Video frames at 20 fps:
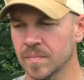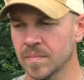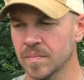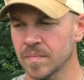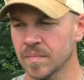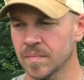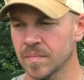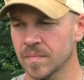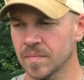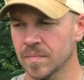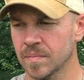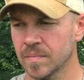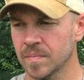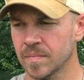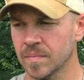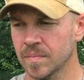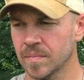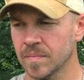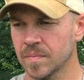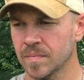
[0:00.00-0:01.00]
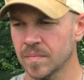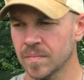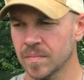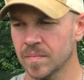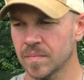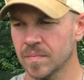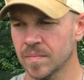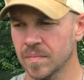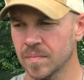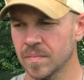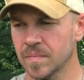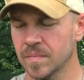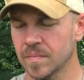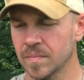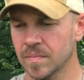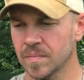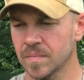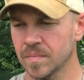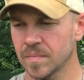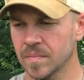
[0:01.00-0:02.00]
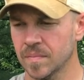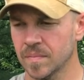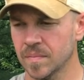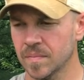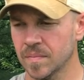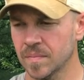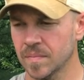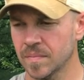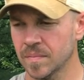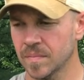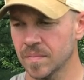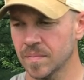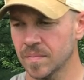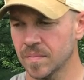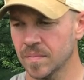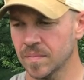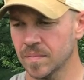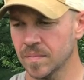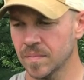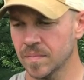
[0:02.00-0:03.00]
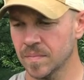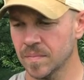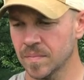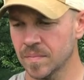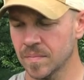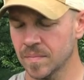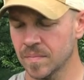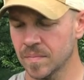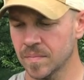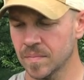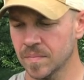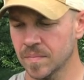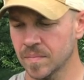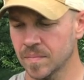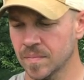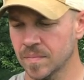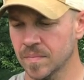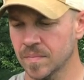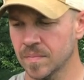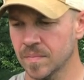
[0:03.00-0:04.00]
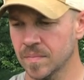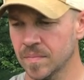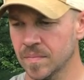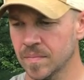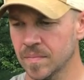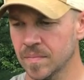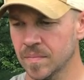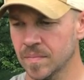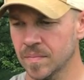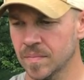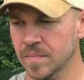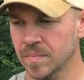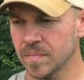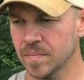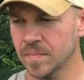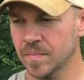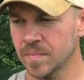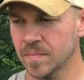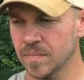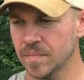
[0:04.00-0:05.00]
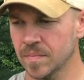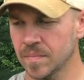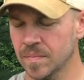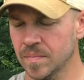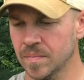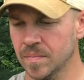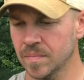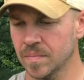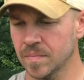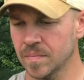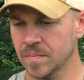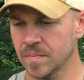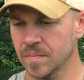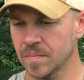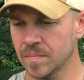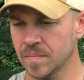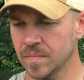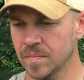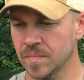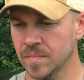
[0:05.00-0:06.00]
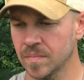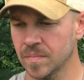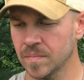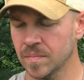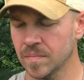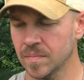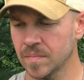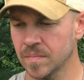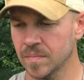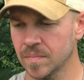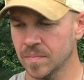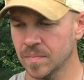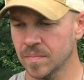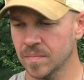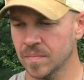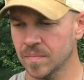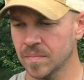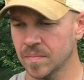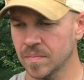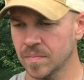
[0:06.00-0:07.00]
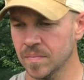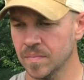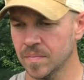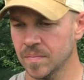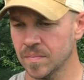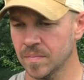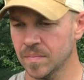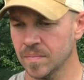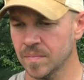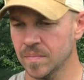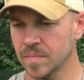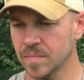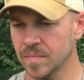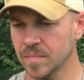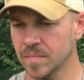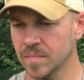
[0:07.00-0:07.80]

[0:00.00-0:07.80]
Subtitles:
(silent)